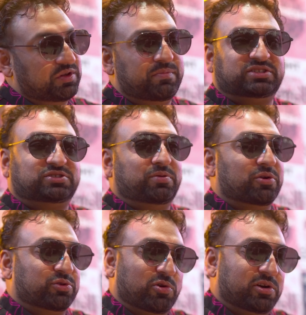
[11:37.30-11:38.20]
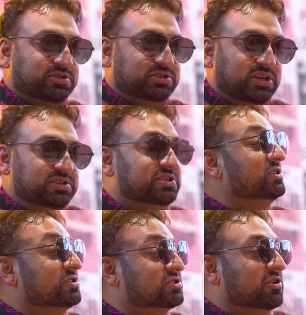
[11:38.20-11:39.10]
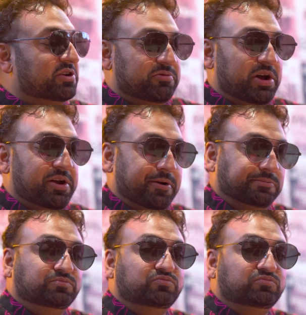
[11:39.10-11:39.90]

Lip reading: the best of both worlds is in this cookie right here.